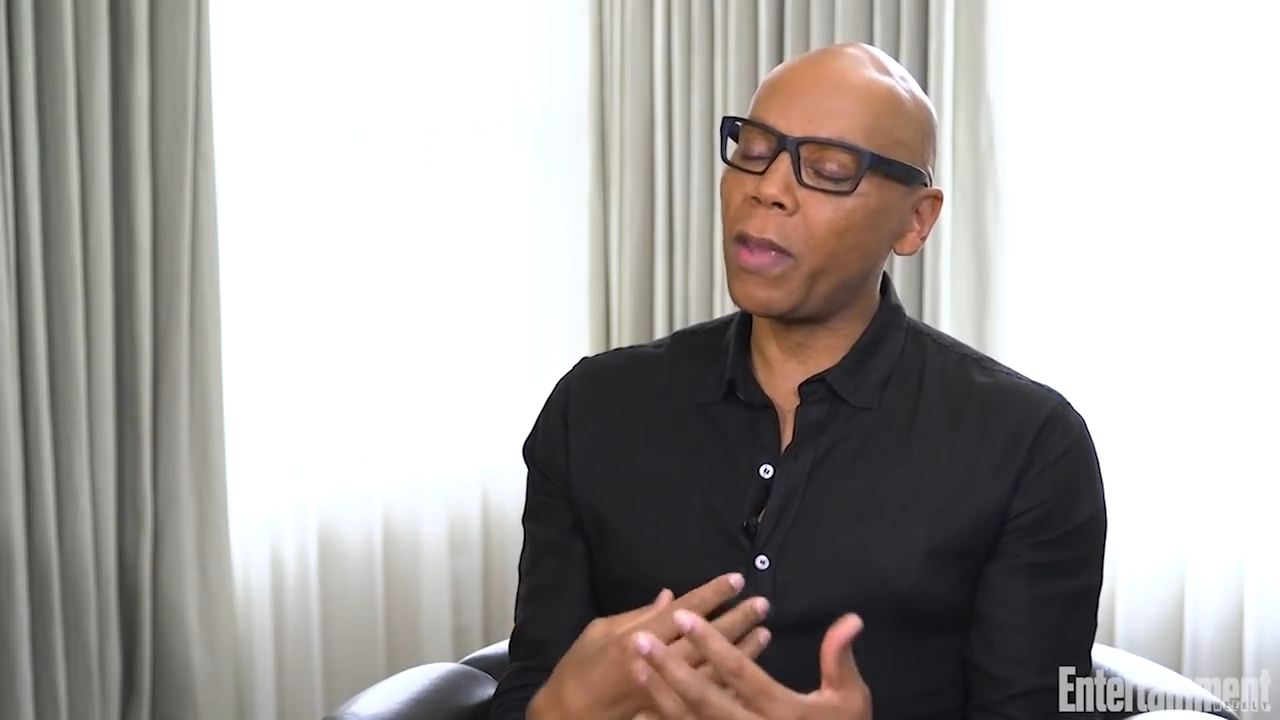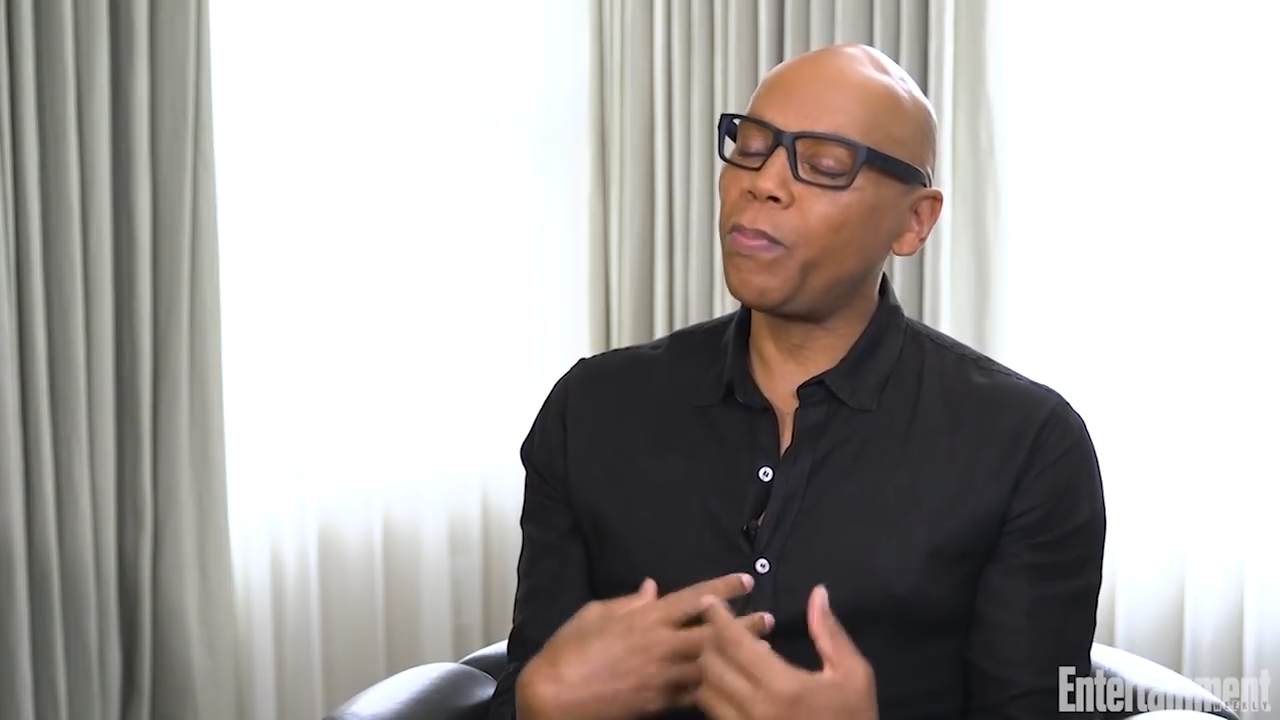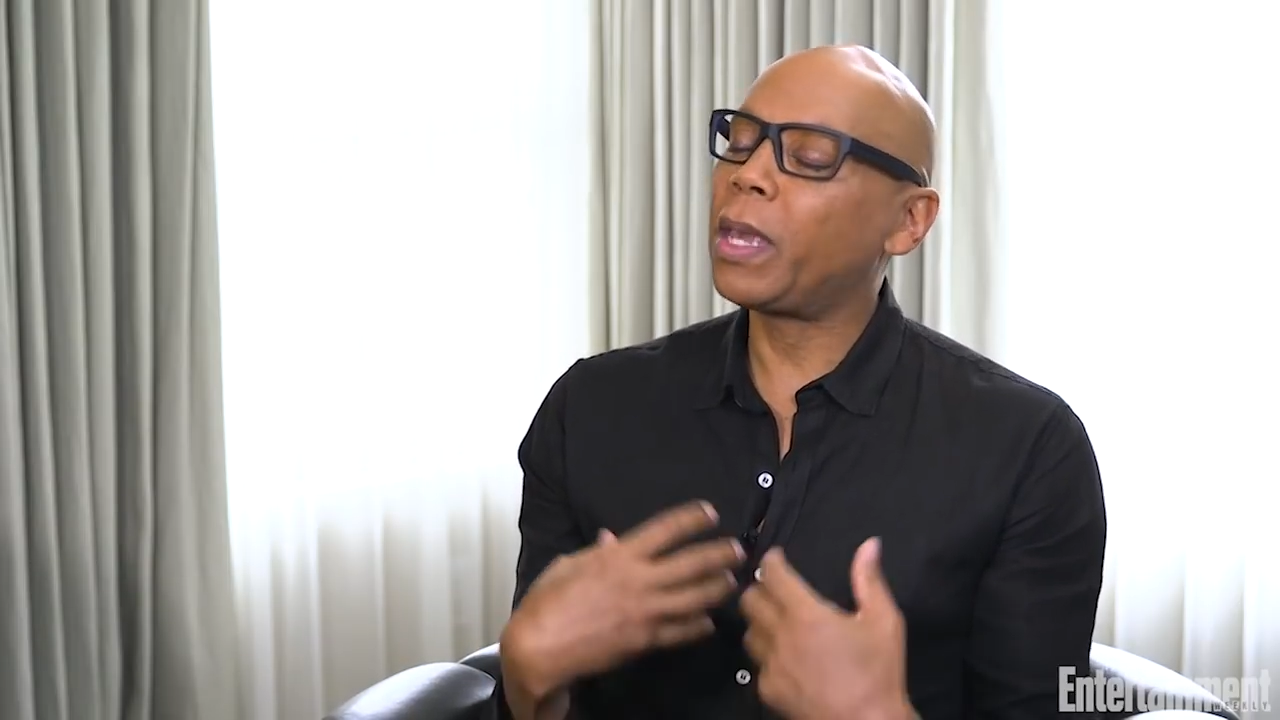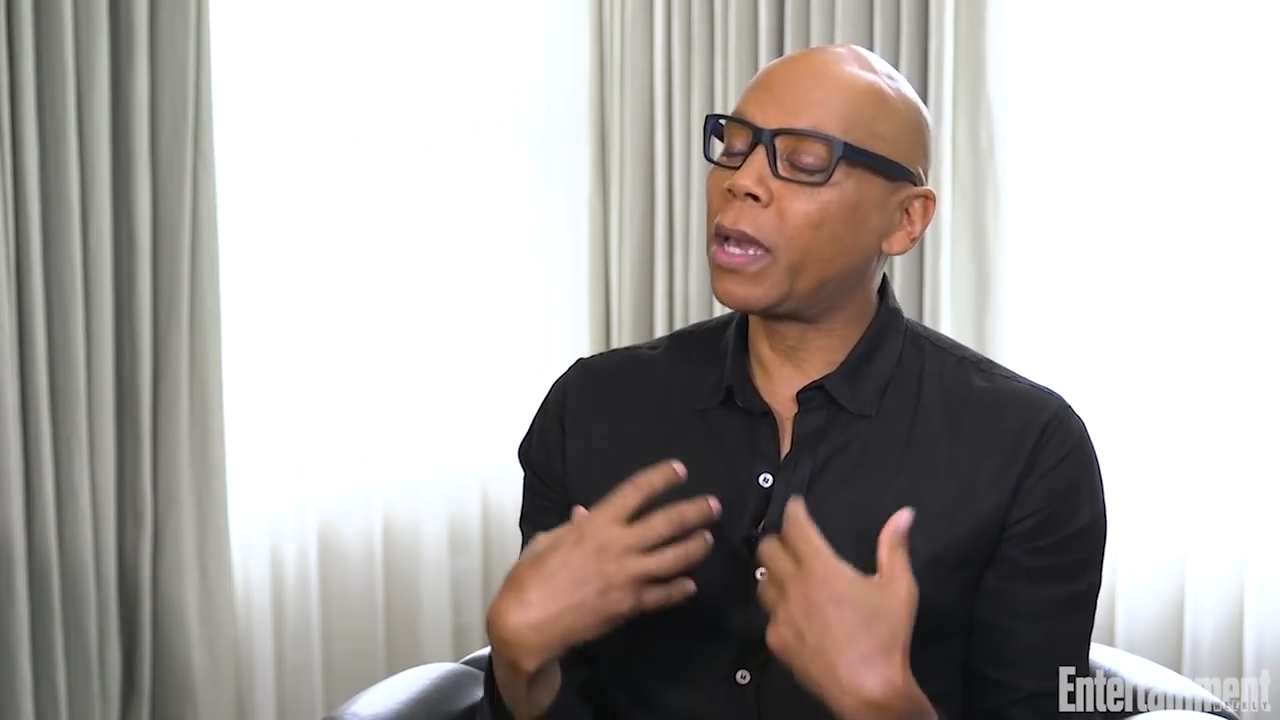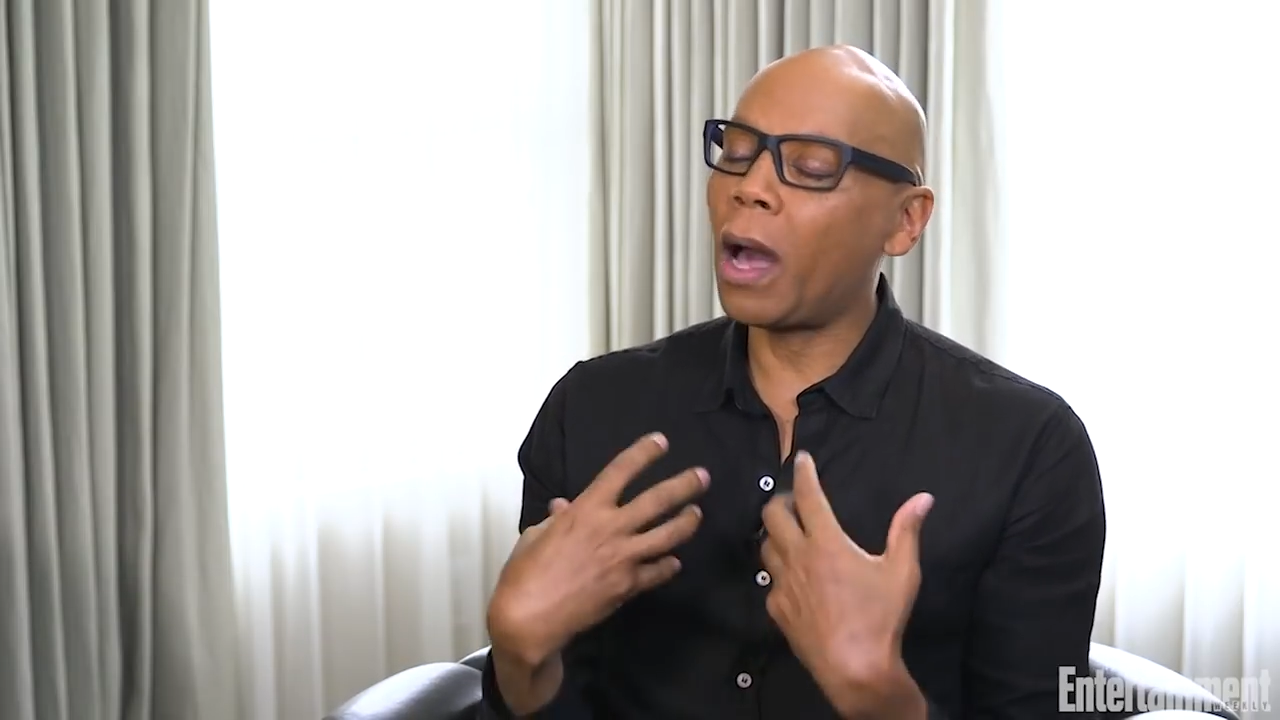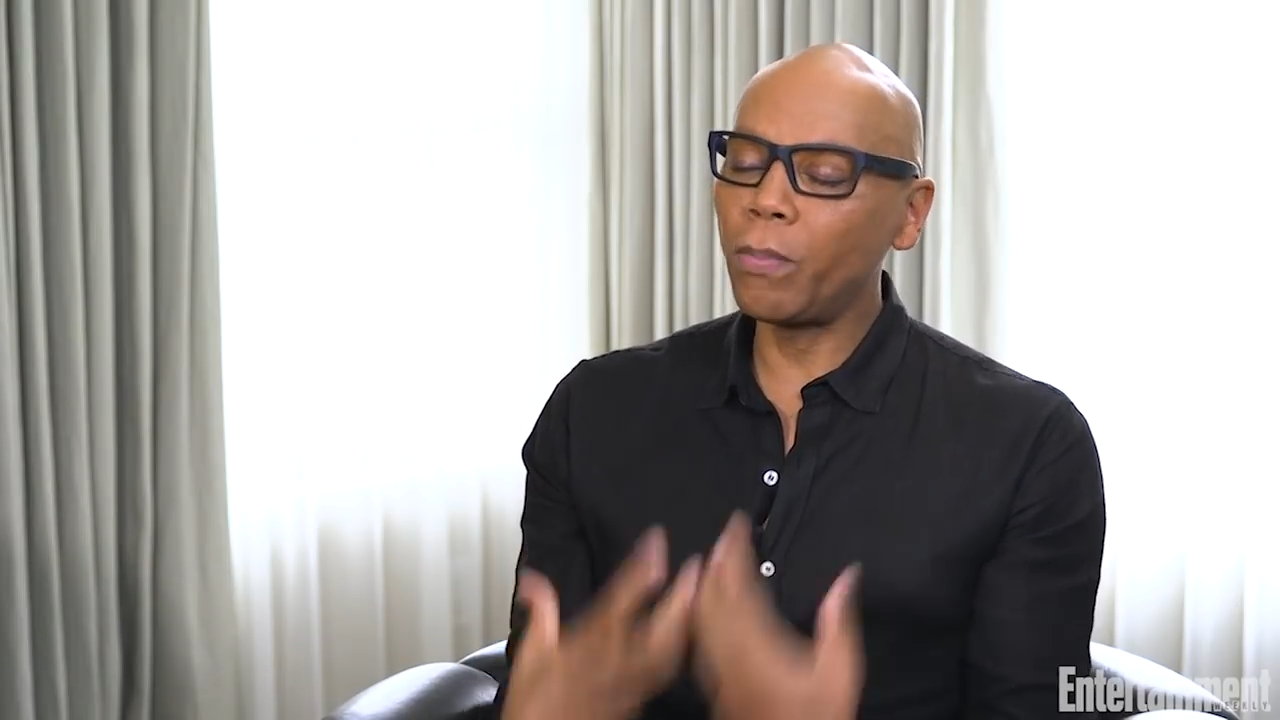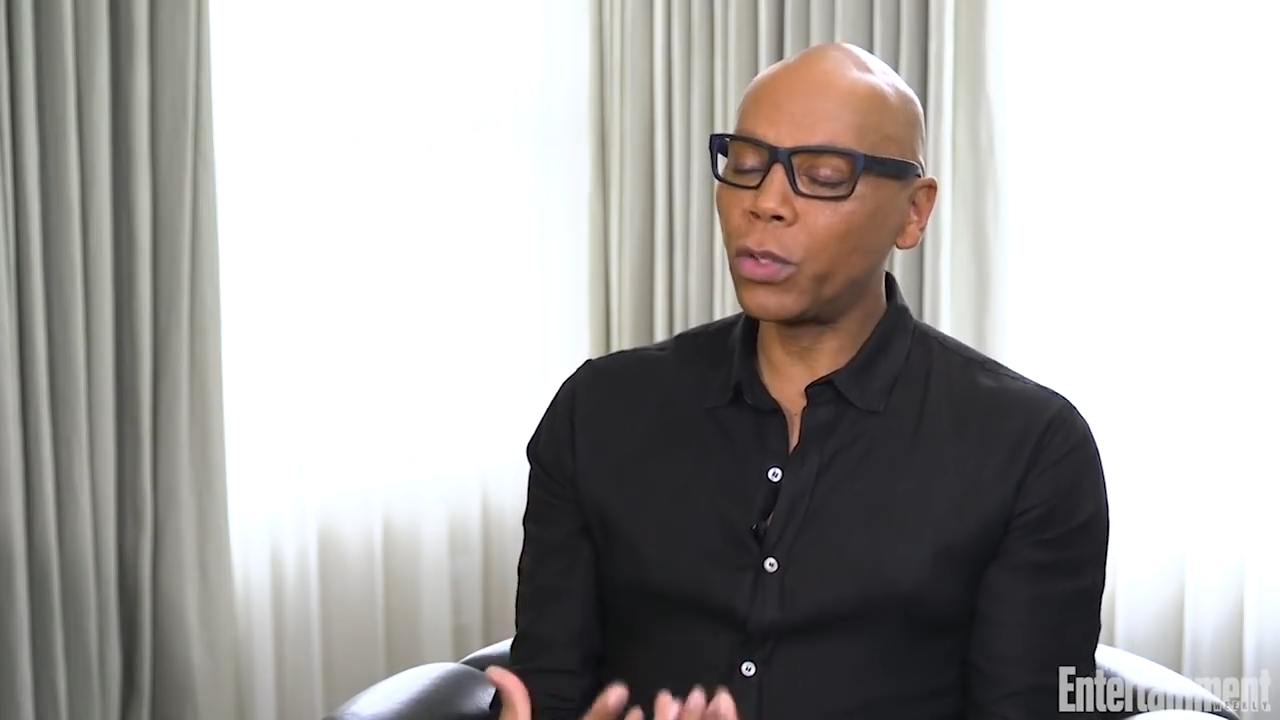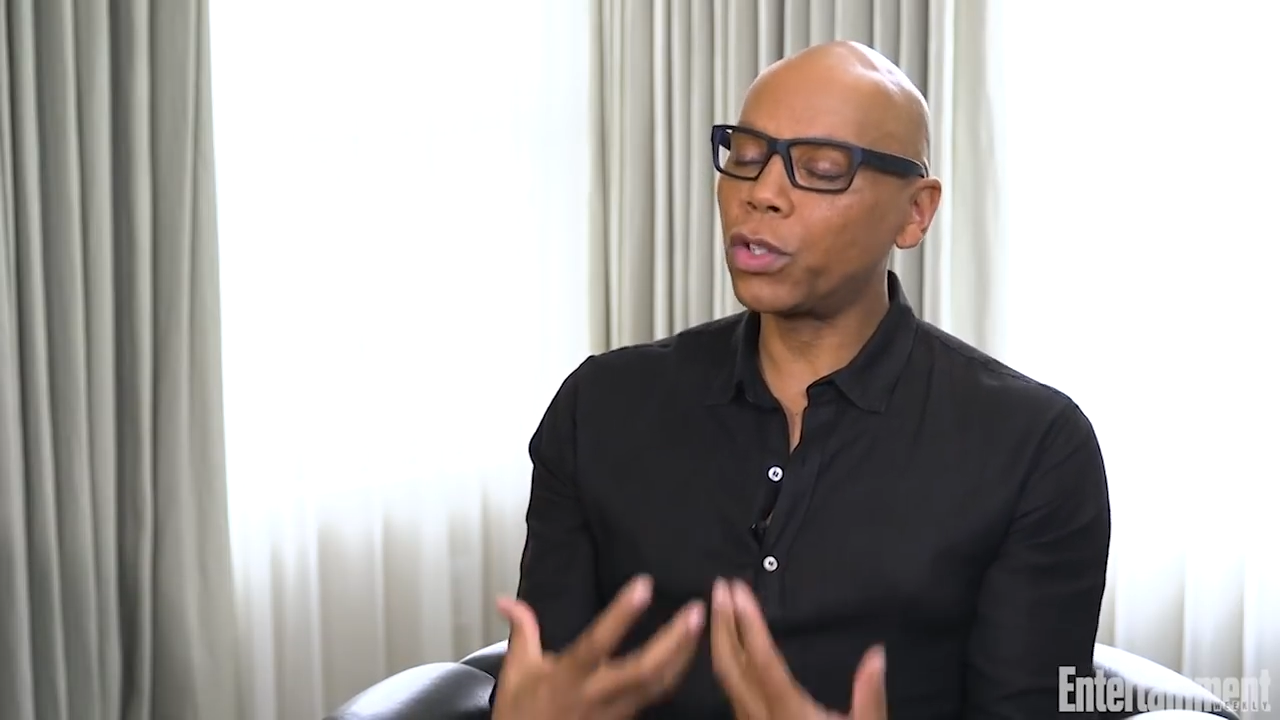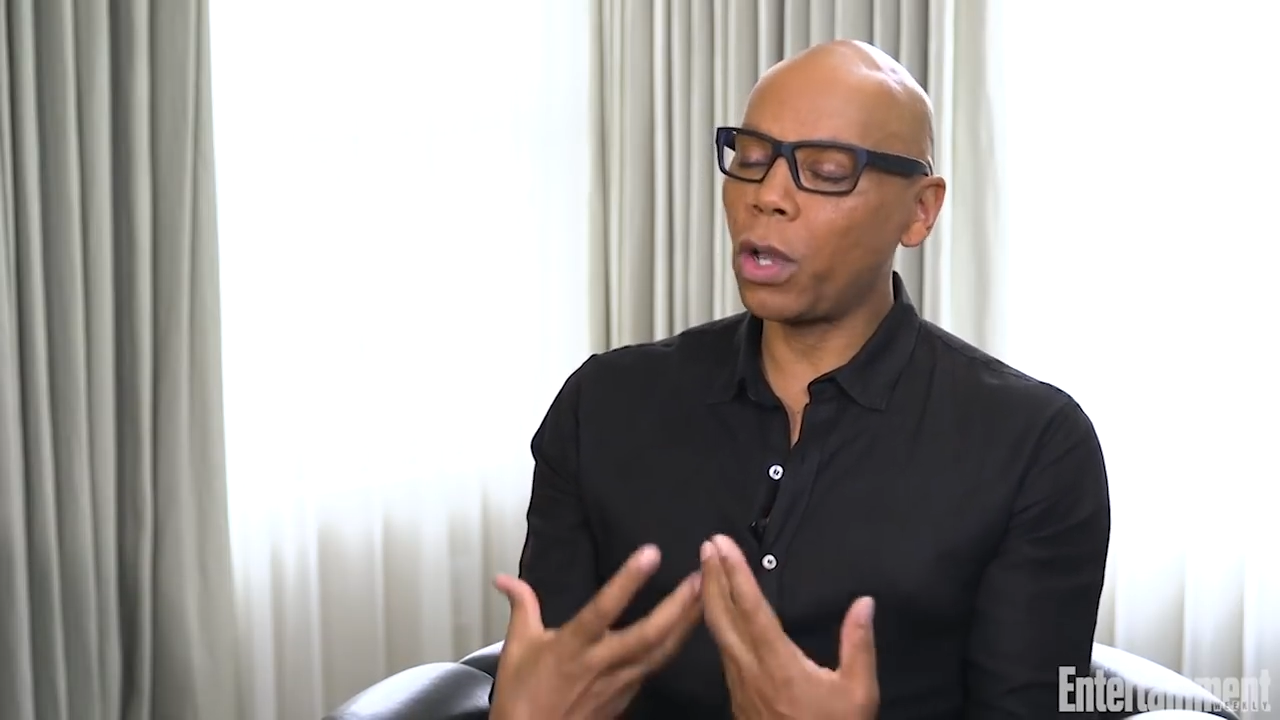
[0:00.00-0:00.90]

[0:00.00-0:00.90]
they become